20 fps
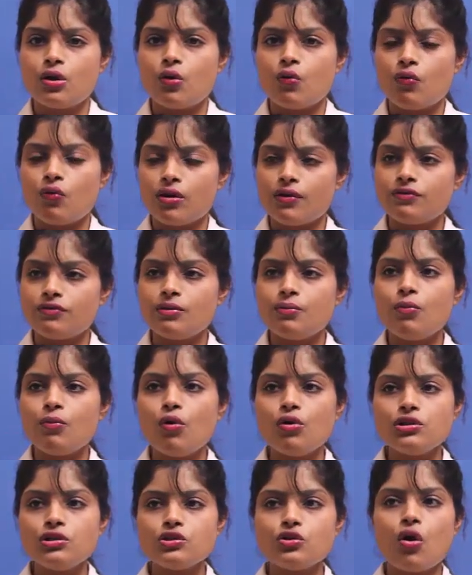One of the
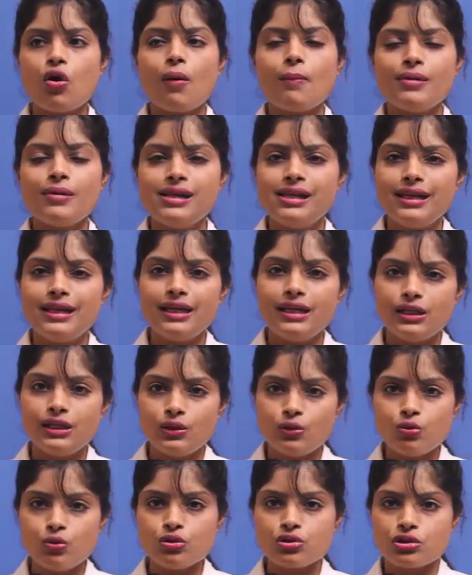most commonly
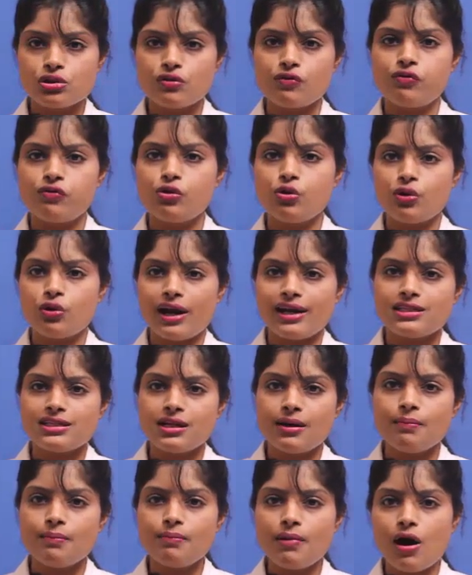used fluoride
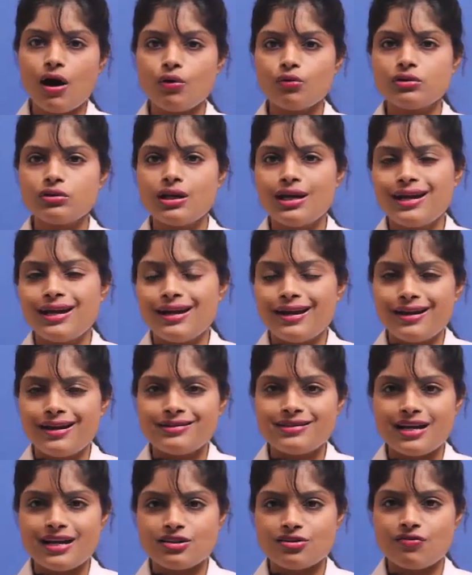compound
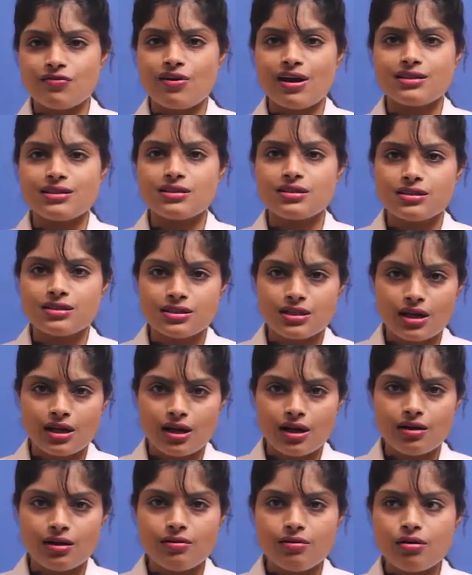in dentrifices
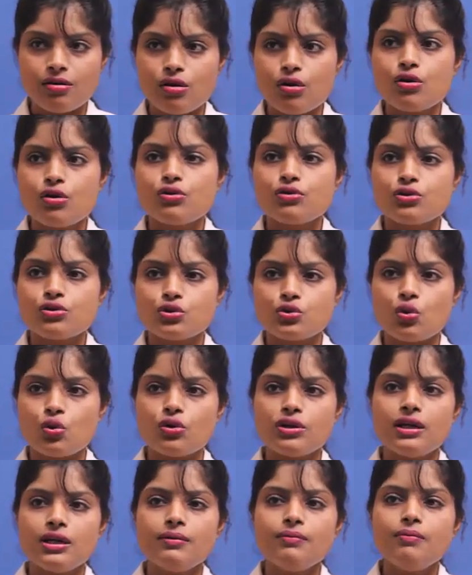are
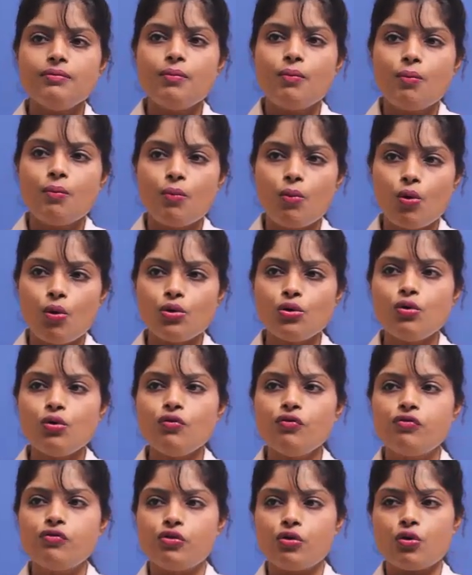sodium
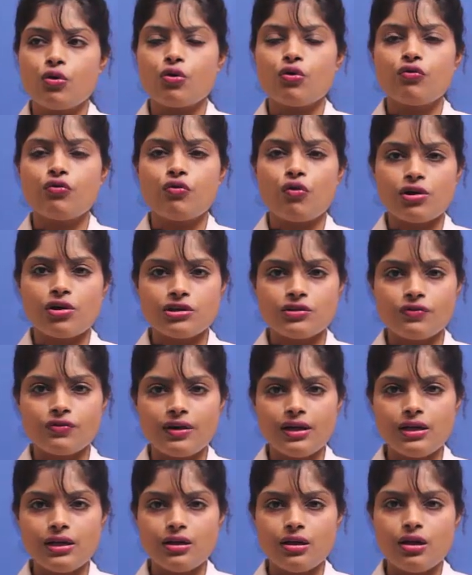
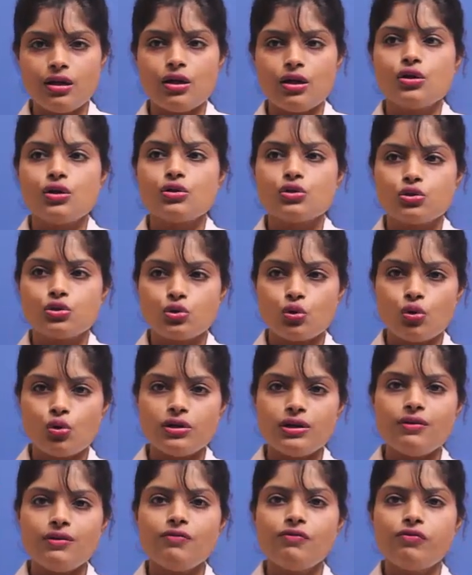monofluorophosphate,
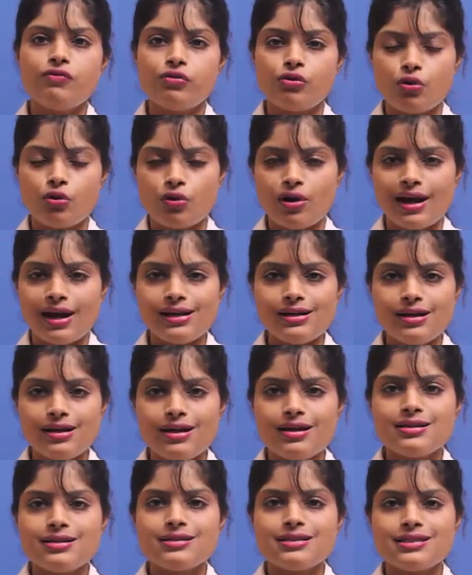sodium fluoride,
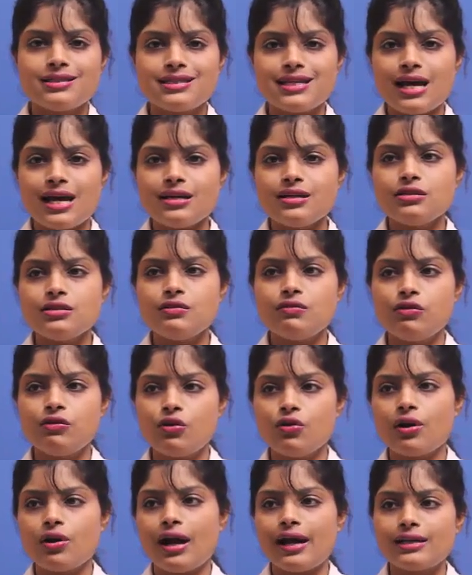stannous
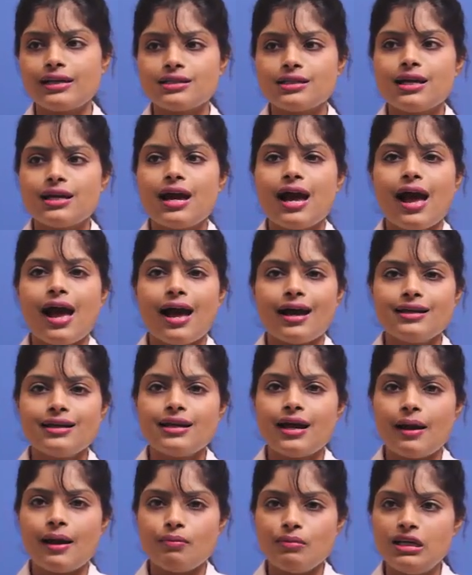fluoride
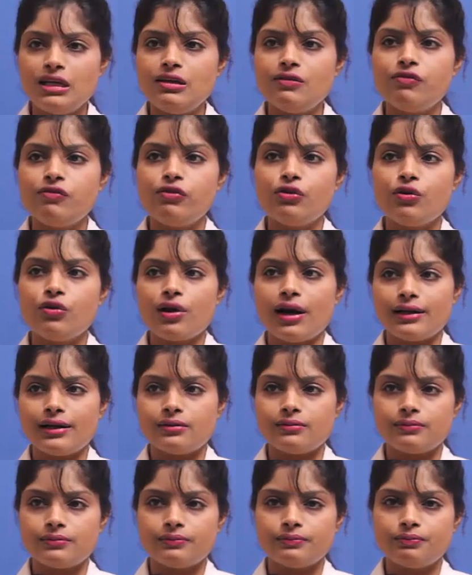and amine fluoride.
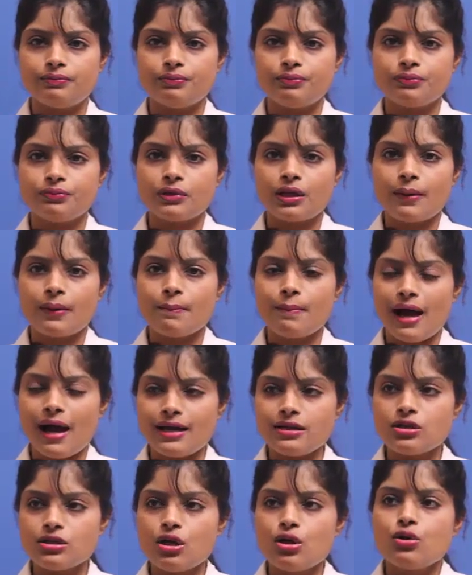
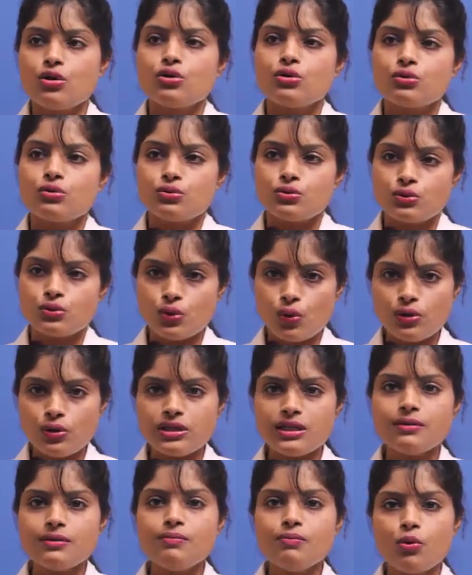But
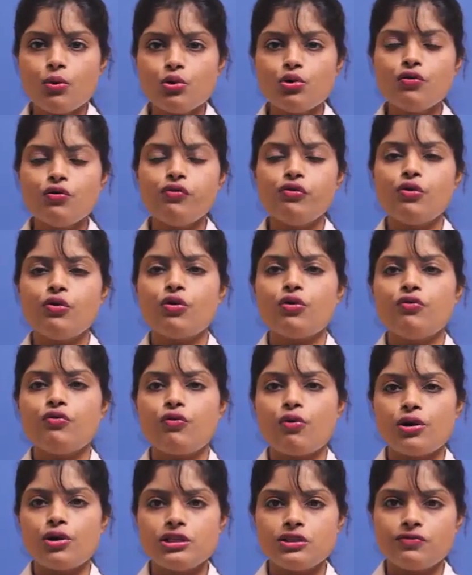sodium
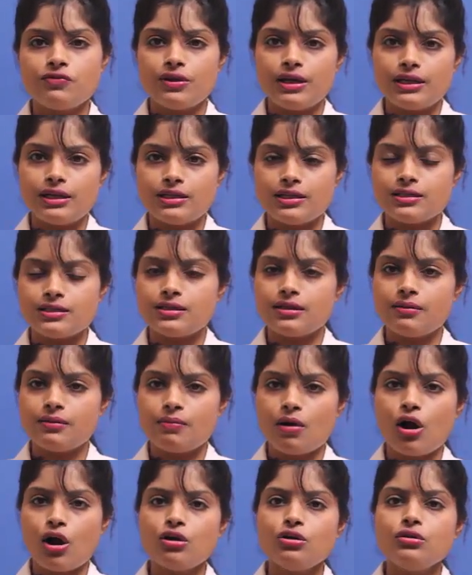monofluorophosphate is the
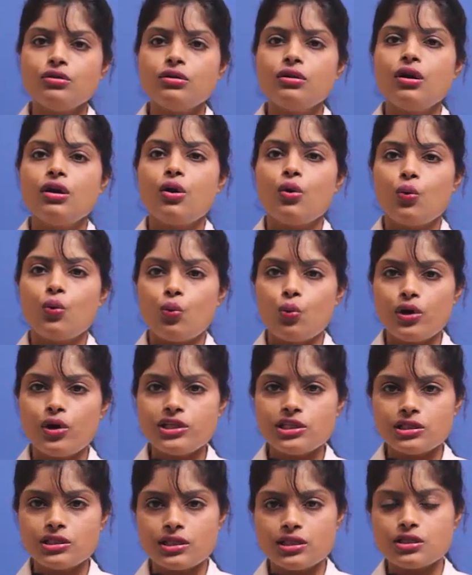compound
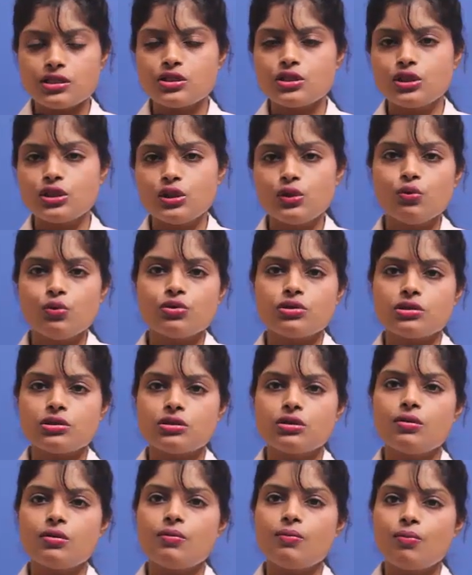which is
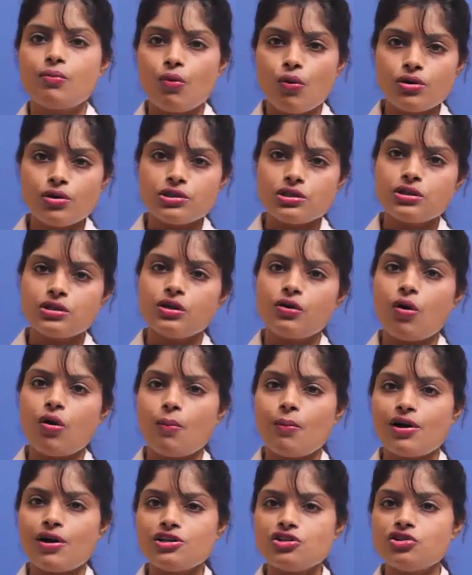used most
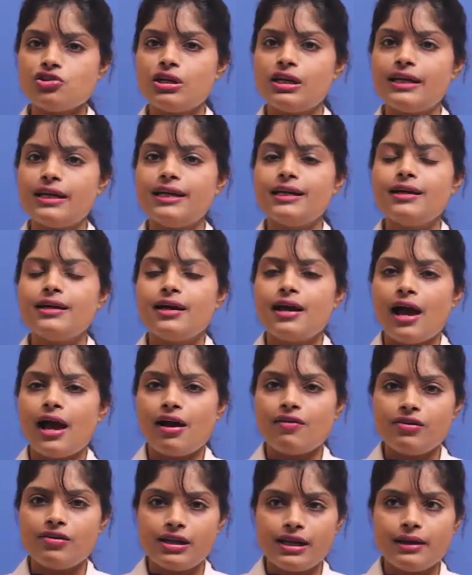commercially
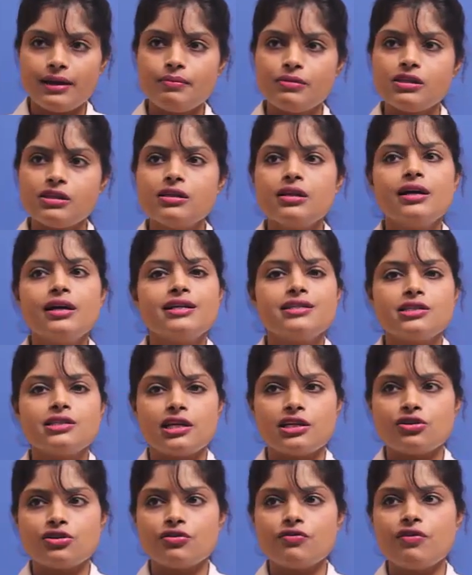available
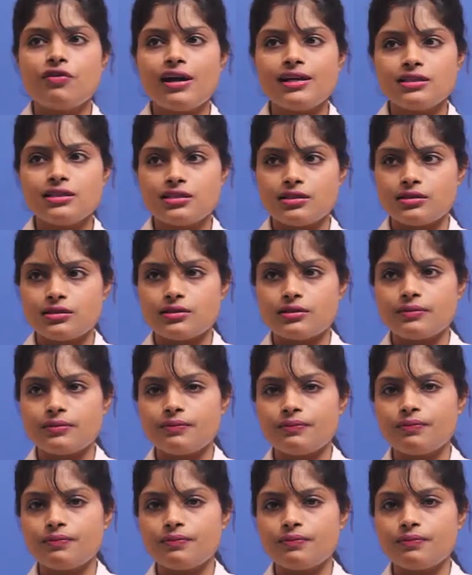dentrifices.